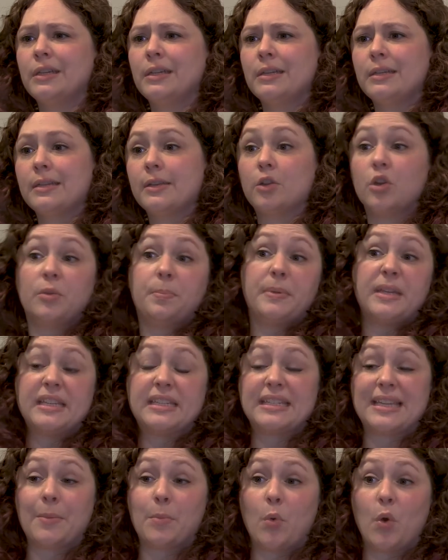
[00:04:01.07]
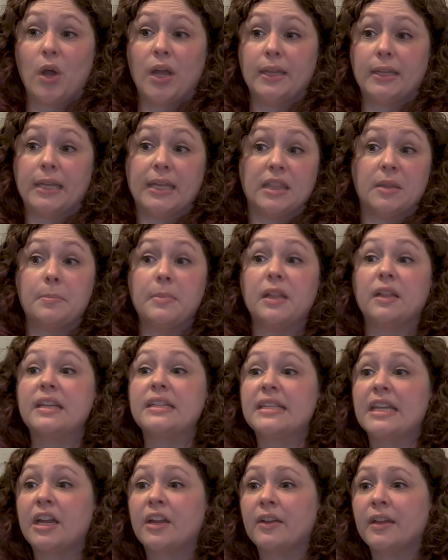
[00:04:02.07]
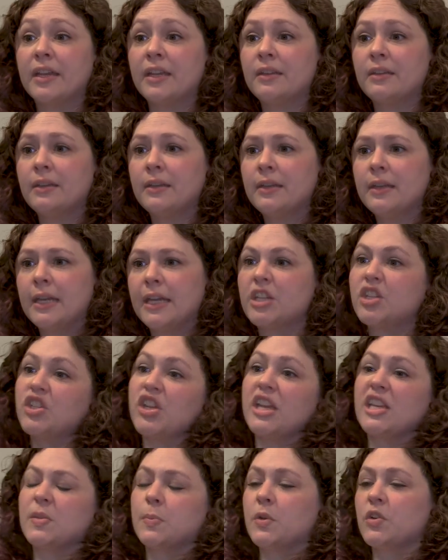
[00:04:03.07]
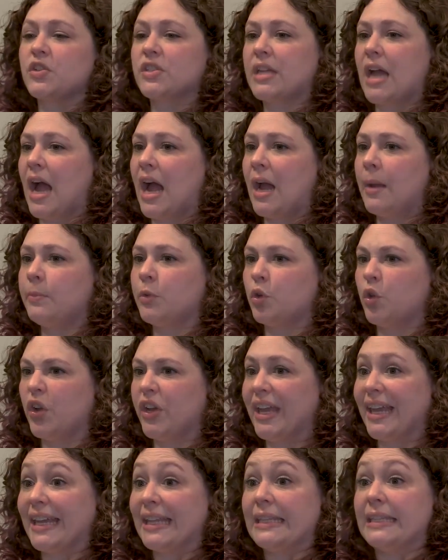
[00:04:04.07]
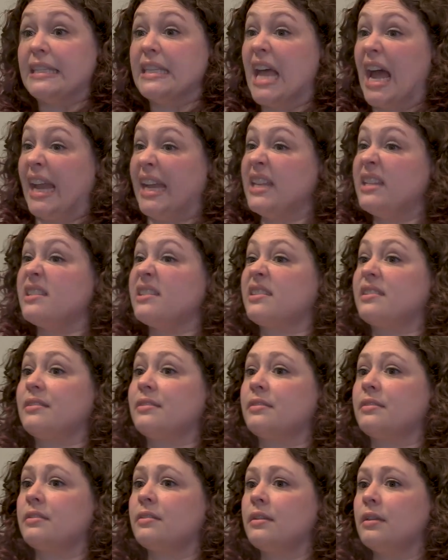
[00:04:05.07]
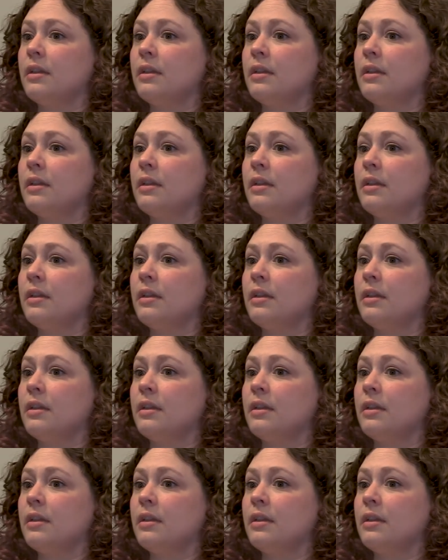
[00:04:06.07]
It could be someone in the military. In Shakespeare's time, you're looking at knights.